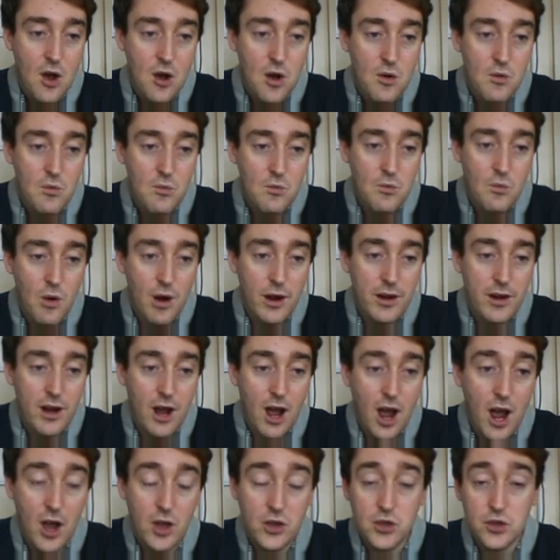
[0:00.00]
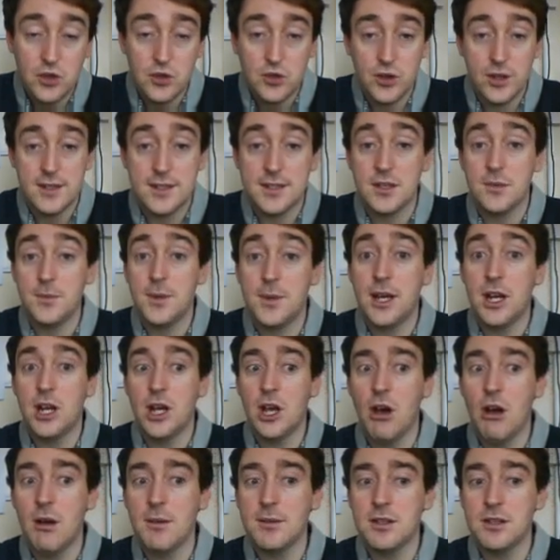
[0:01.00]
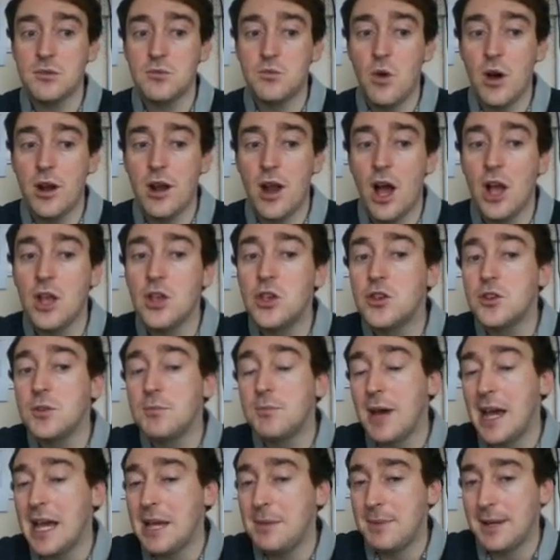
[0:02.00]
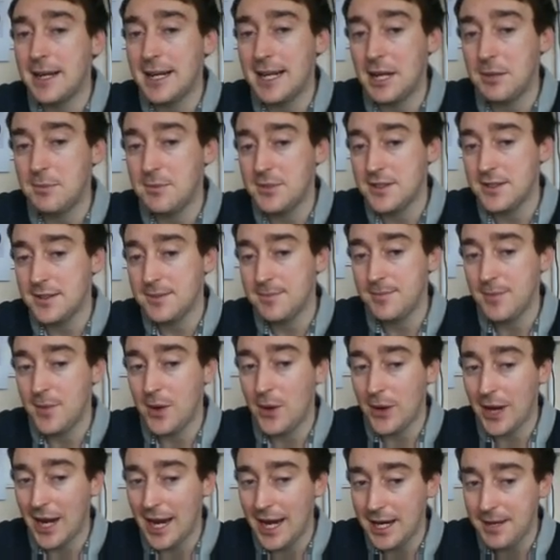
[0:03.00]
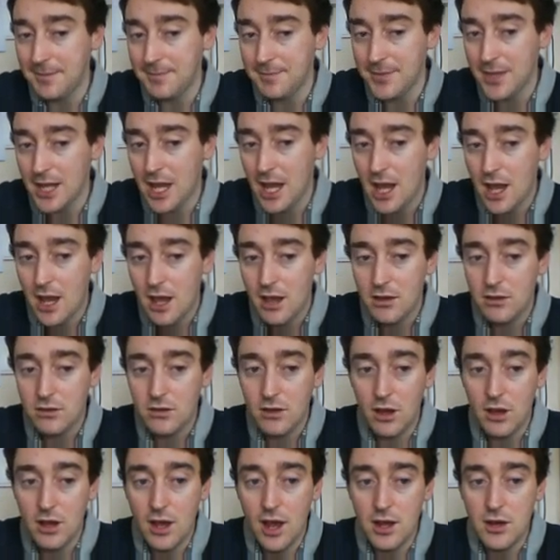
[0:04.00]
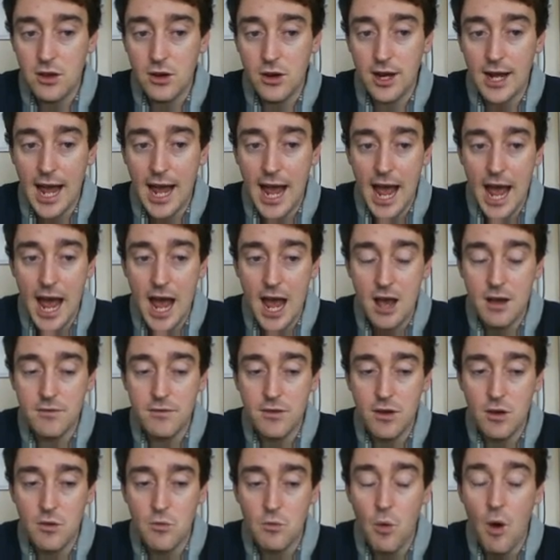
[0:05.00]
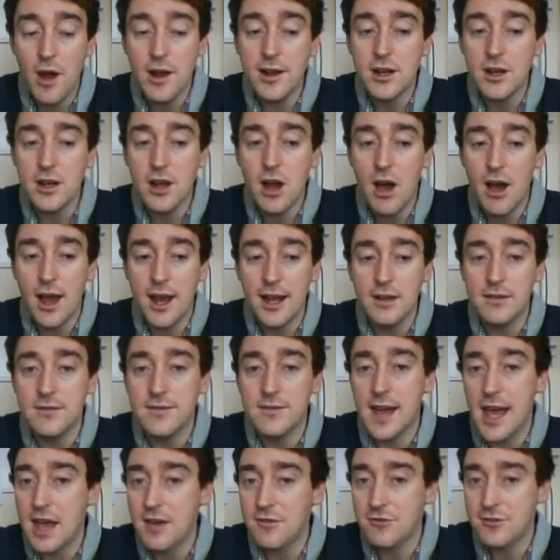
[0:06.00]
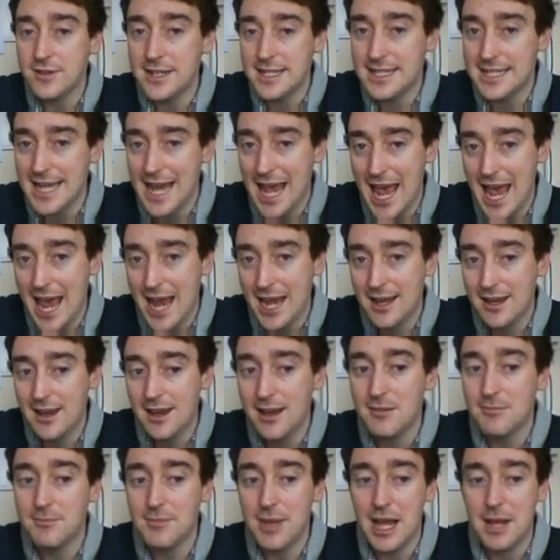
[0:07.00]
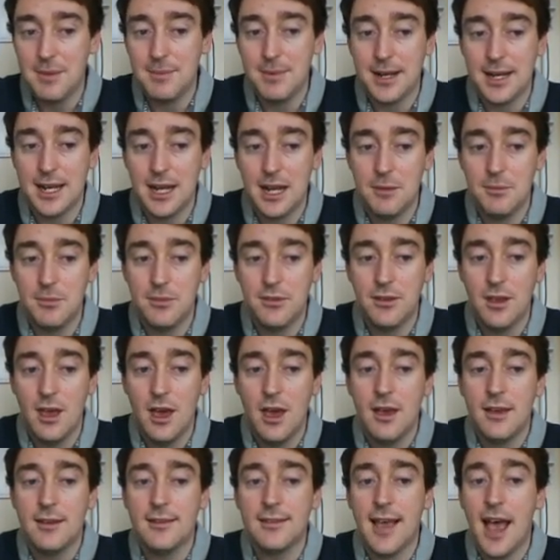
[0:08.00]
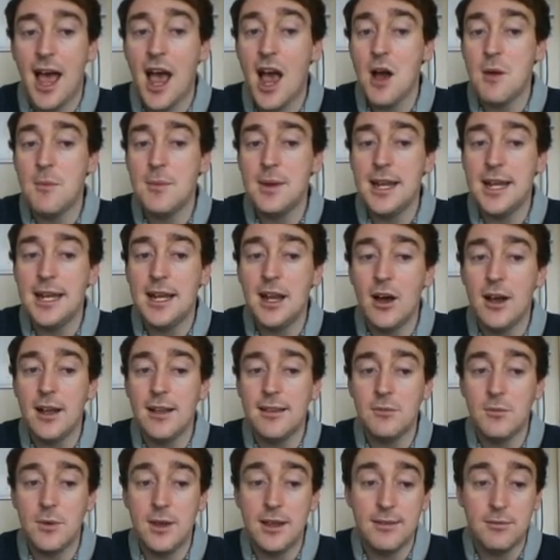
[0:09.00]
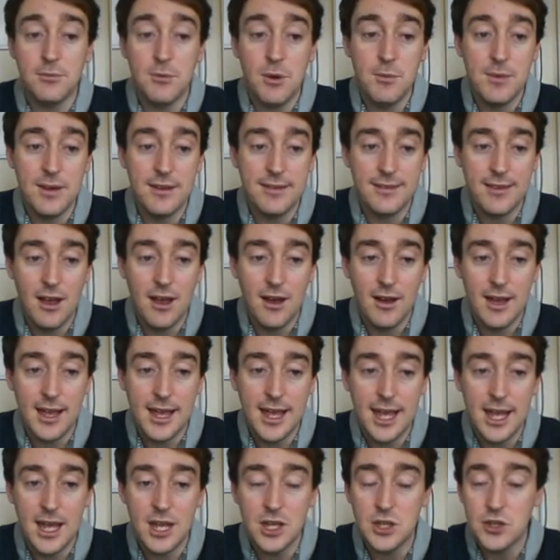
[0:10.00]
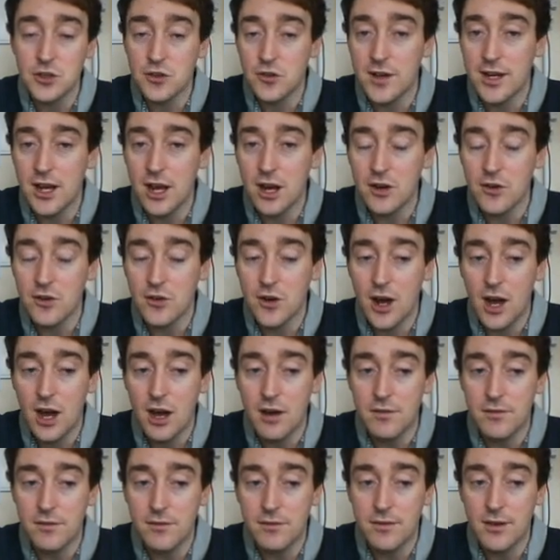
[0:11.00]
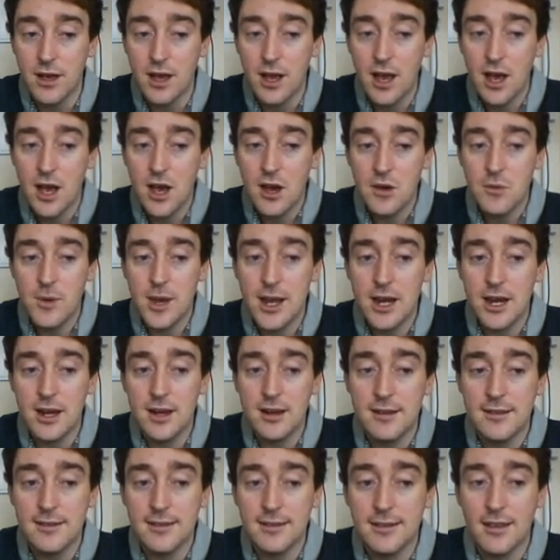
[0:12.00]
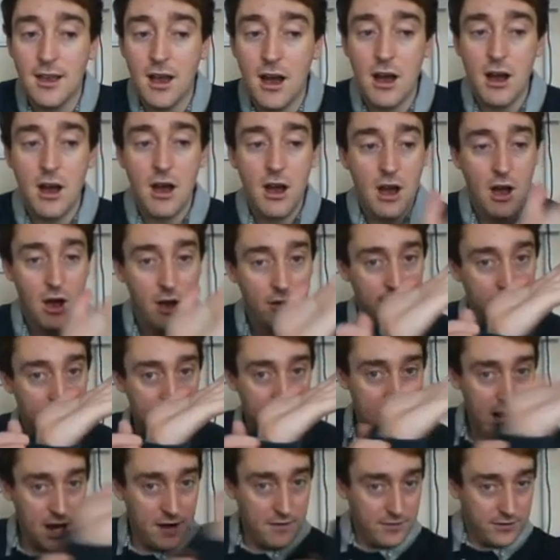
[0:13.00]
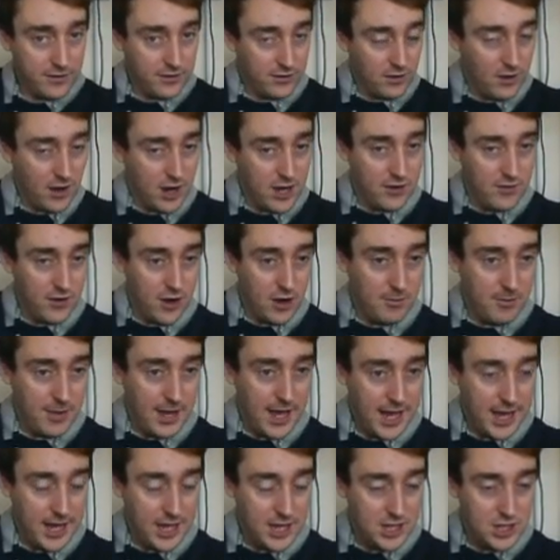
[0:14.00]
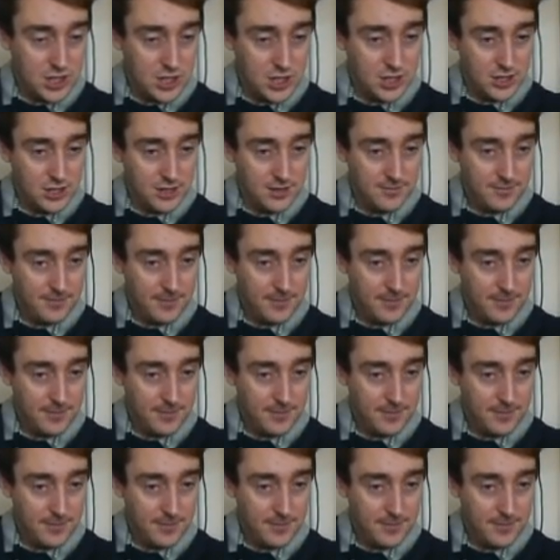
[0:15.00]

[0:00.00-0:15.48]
100. So we're going to go up to 100 paper clips, okay? So, and you're going to have one line for every 10 paper clips. So how many lines, when we start here during our graph, we're going to start on the left side of our page,